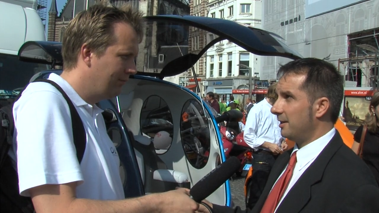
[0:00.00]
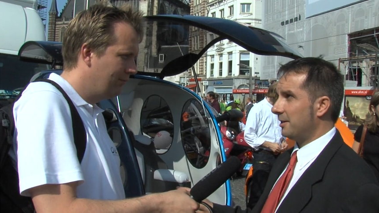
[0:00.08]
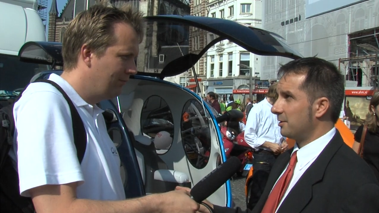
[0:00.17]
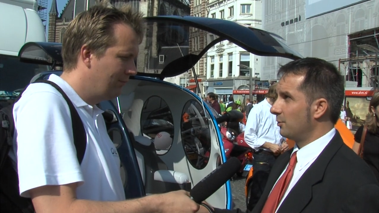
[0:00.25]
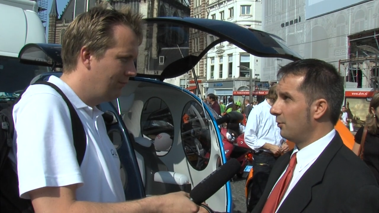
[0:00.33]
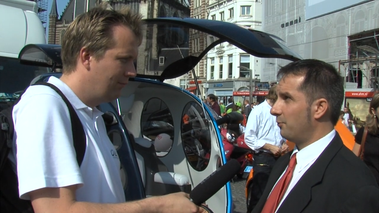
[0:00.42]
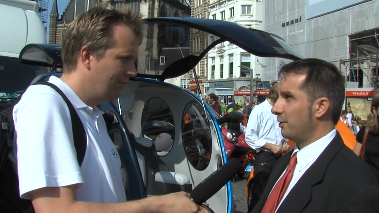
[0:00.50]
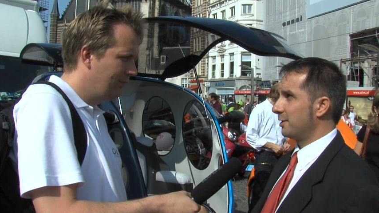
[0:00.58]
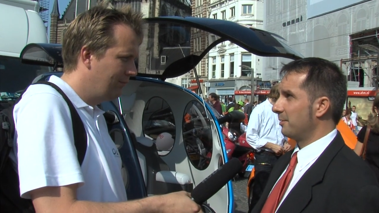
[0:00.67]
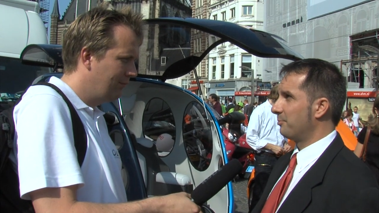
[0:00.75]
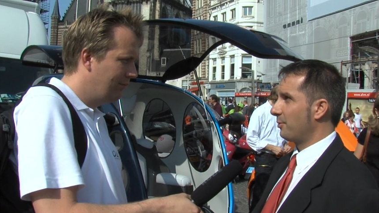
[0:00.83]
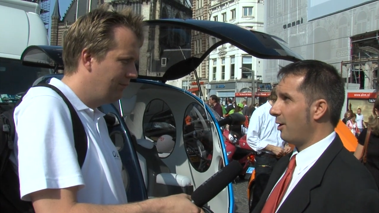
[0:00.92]
Speaker 1: there's no
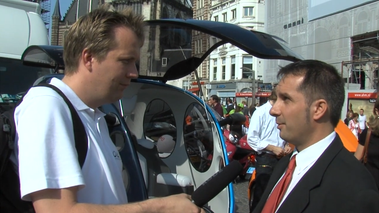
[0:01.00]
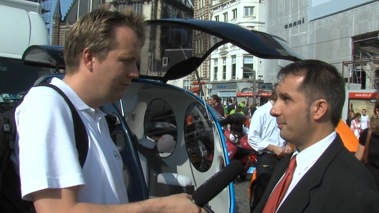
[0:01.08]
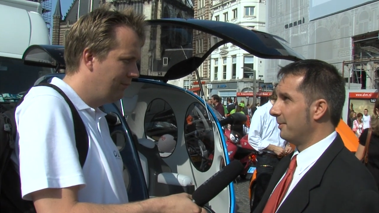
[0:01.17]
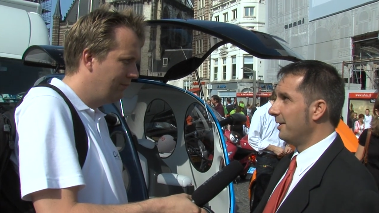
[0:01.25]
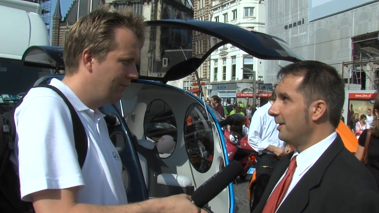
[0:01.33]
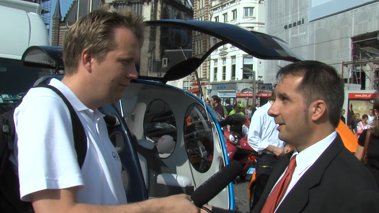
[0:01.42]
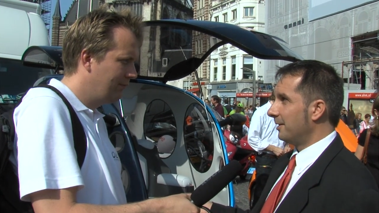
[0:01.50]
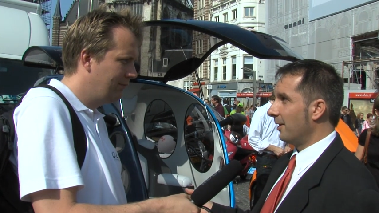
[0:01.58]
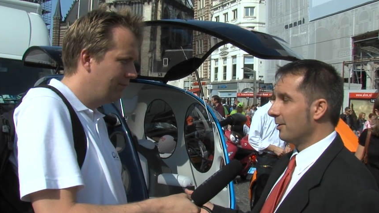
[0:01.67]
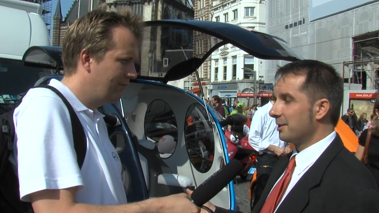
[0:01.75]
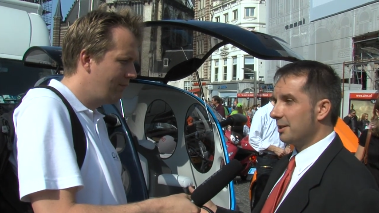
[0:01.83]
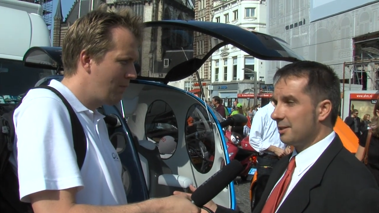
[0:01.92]
freezing problem.
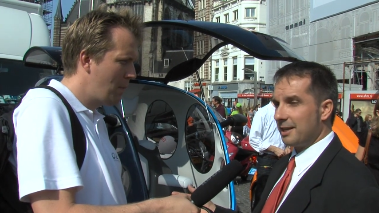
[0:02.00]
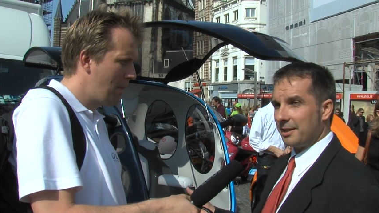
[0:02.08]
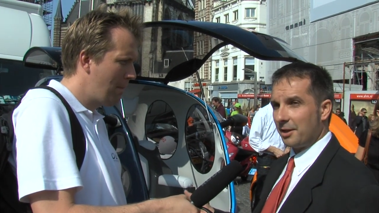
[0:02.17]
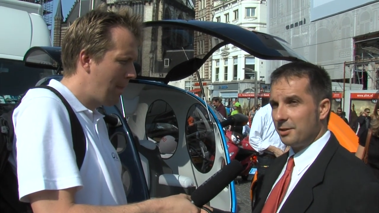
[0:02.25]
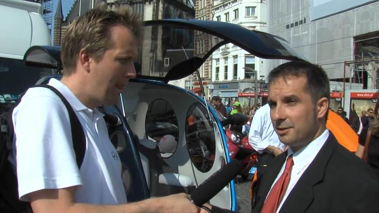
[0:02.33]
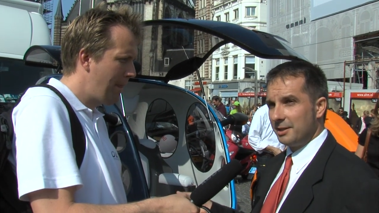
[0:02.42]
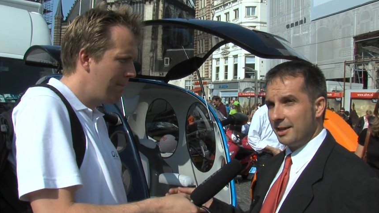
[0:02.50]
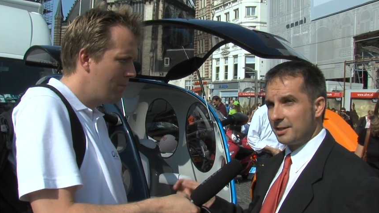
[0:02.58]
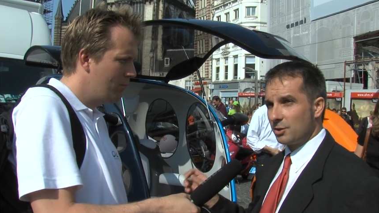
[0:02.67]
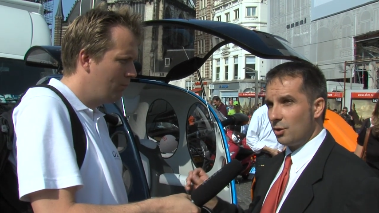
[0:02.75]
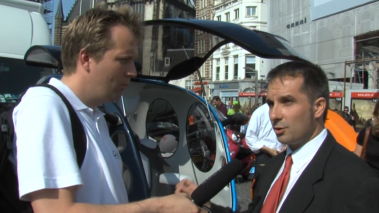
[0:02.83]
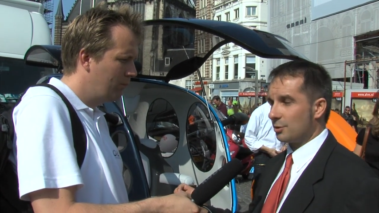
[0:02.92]
The only thing is that at the
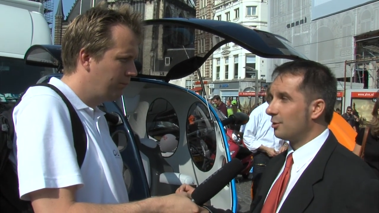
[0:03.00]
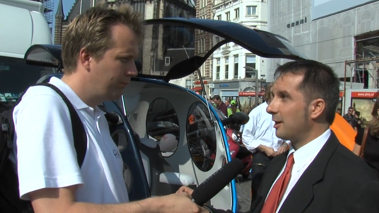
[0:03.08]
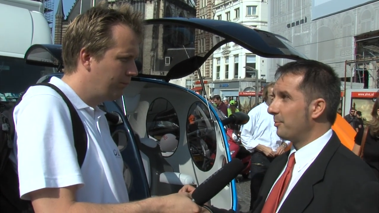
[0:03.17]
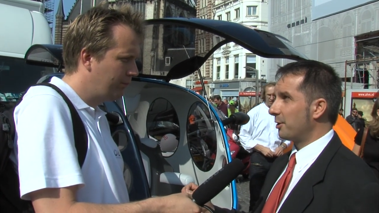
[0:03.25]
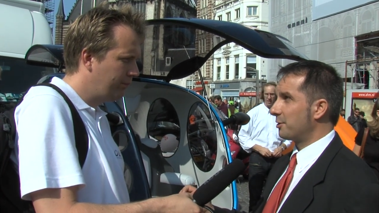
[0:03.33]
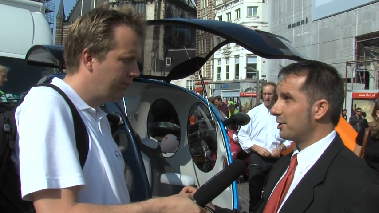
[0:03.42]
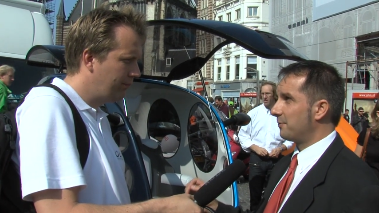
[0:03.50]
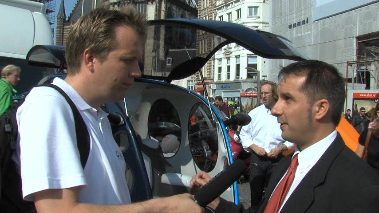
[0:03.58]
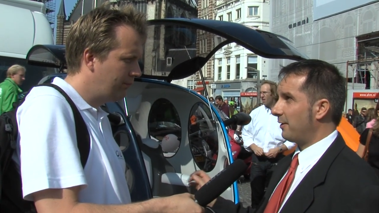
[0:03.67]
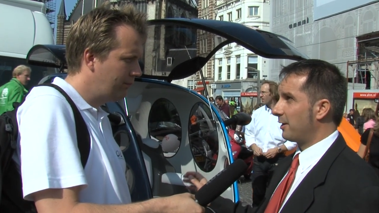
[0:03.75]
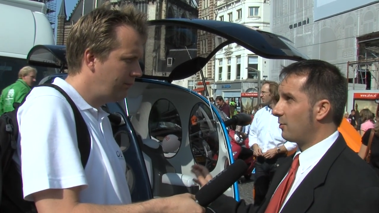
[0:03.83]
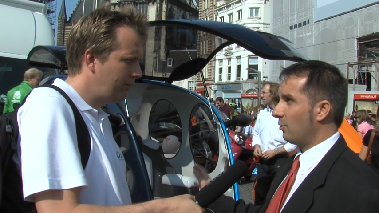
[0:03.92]
exhaust, the temperature is
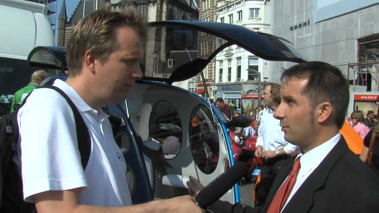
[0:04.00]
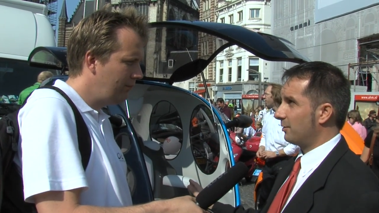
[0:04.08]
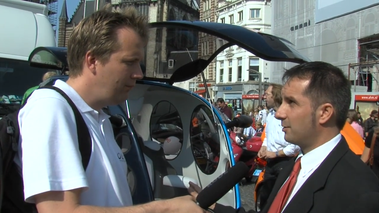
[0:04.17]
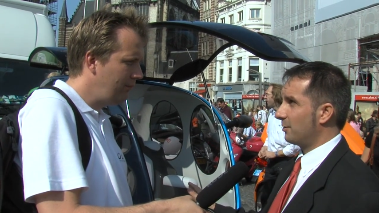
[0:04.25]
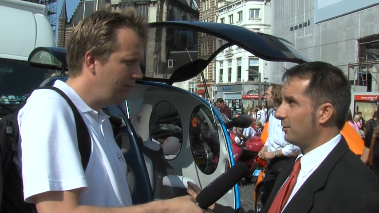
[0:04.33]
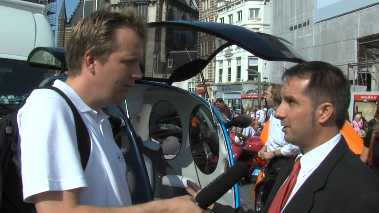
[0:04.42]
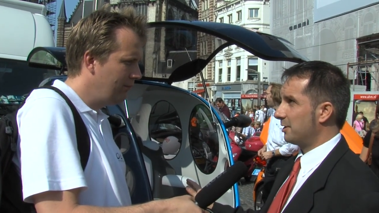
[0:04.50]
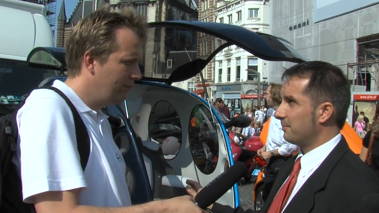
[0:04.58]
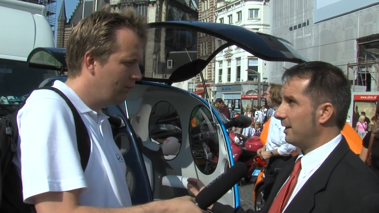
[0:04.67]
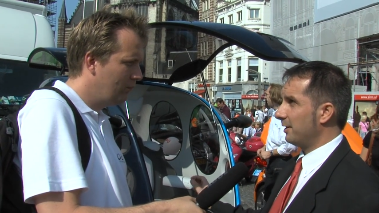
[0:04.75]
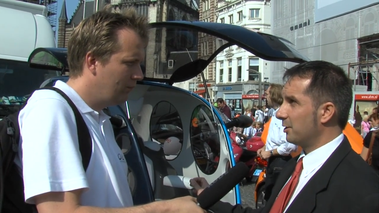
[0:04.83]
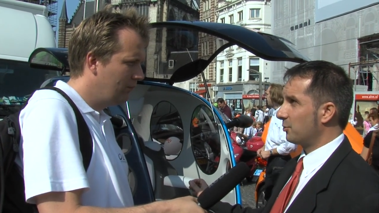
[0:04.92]
very cold, so it
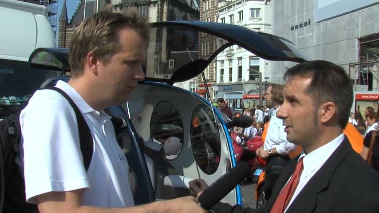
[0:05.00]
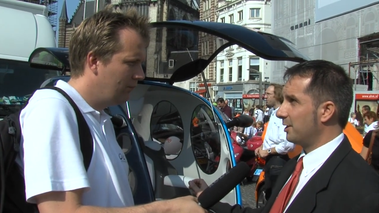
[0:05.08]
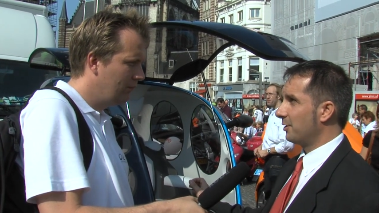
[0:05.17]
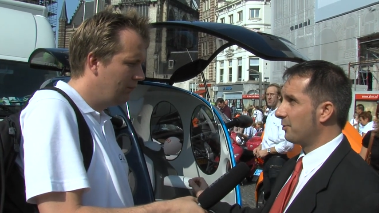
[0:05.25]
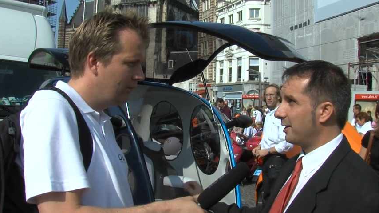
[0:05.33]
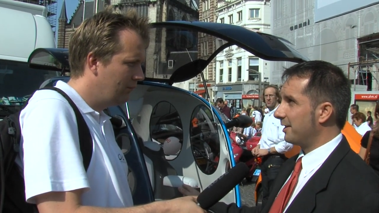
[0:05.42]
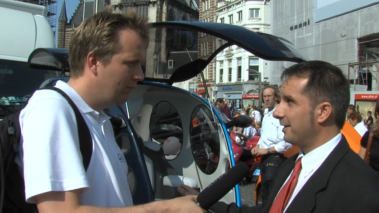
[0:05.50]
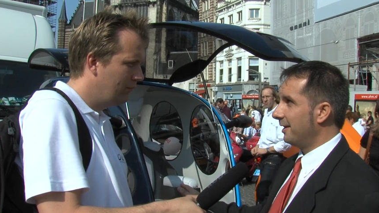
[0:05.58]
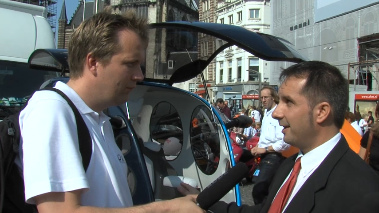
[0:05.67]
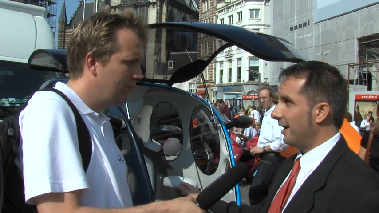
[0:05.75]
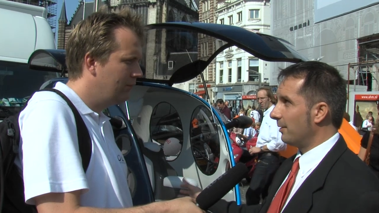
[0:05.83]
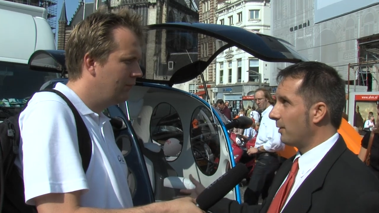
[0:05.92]
is minus 20 degree,
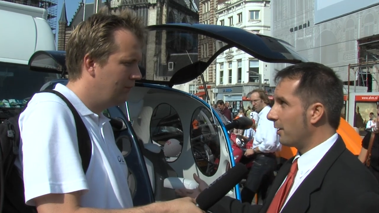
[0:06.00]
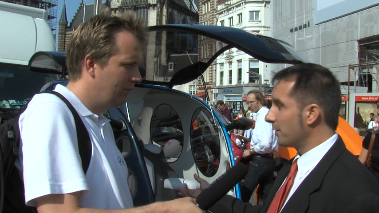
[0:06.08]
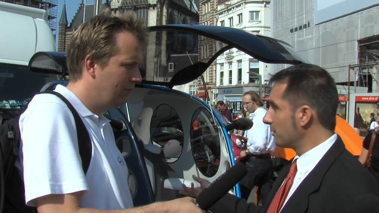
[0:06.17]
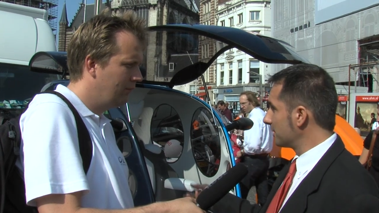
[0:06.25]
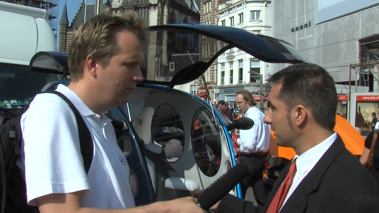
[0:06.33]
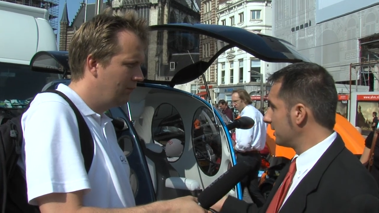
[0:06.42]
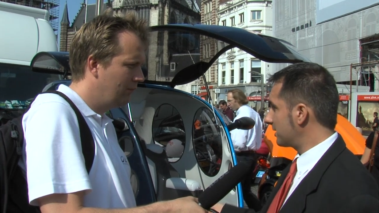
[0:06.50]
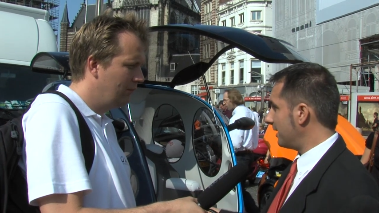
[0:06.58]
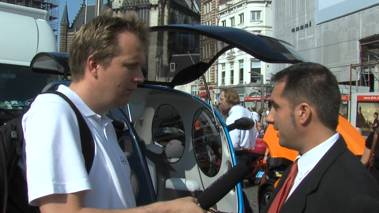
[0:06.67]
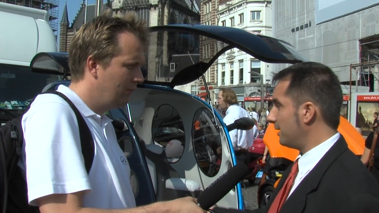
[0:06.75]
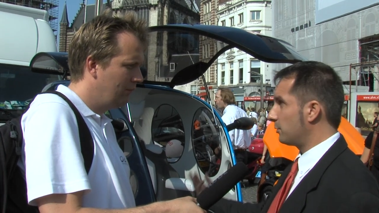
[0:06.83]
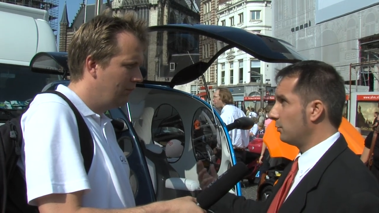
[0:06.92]
and we are using this
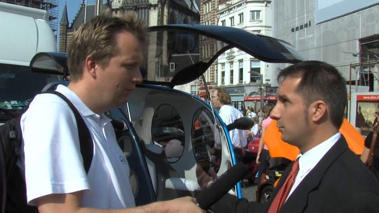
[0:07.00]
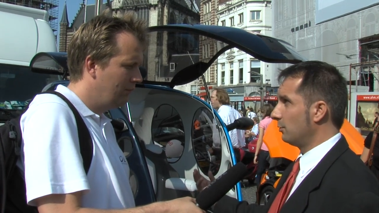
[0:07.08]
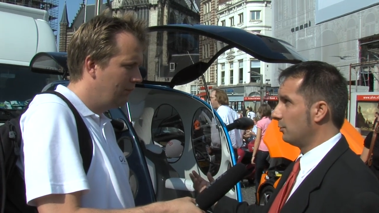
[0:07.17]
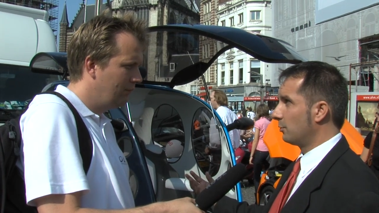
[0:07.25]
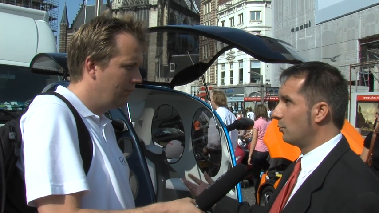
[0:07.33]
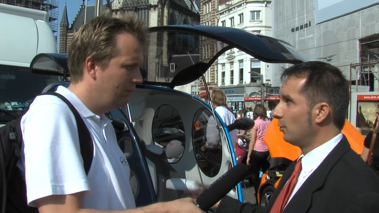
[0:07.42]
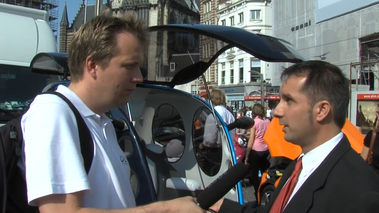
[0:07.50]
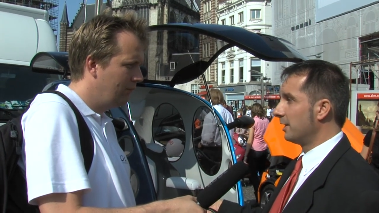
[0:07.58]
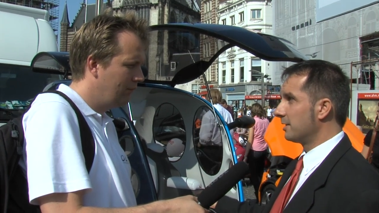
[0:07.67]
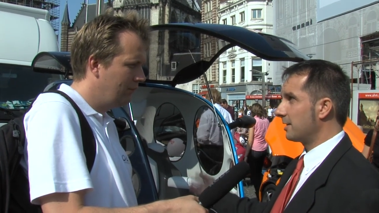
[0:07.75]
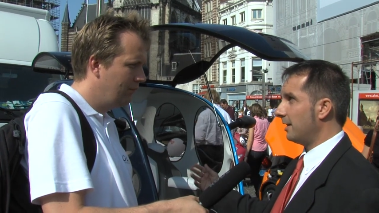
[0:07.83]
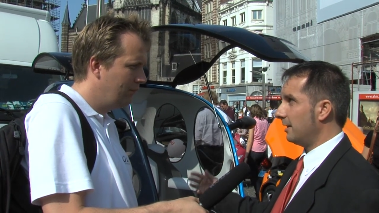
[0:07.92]
air to cool
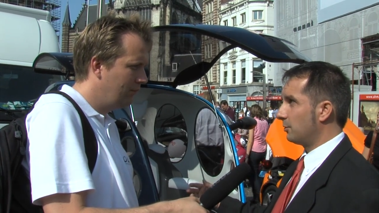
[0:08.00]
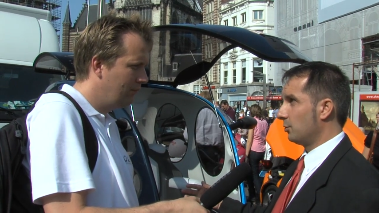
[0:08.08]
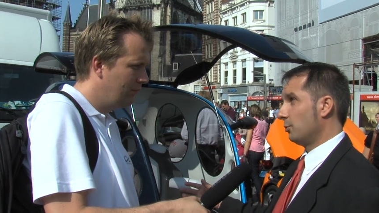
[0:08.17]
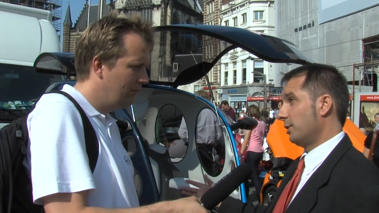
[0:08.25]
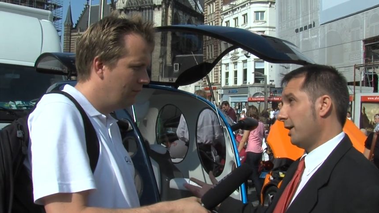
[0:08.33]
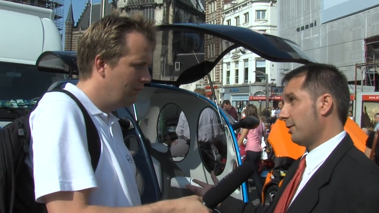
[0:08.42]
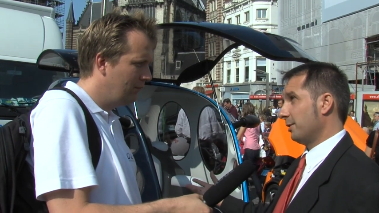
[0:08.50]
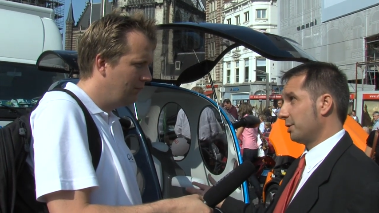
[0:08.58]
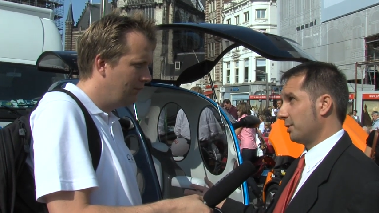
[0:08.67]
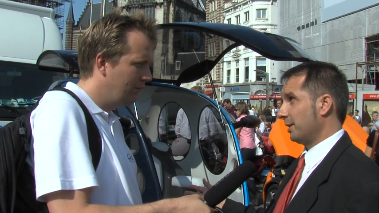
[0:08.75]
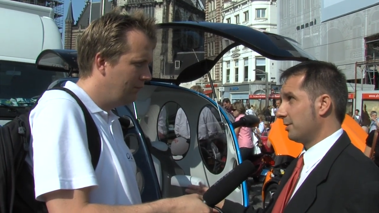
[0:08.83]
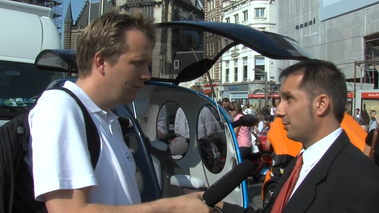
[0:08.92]
the inside to do the air
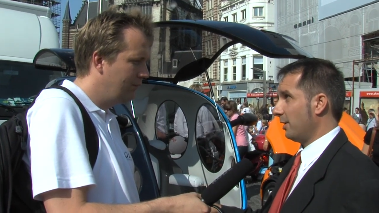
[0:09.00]
conditioning.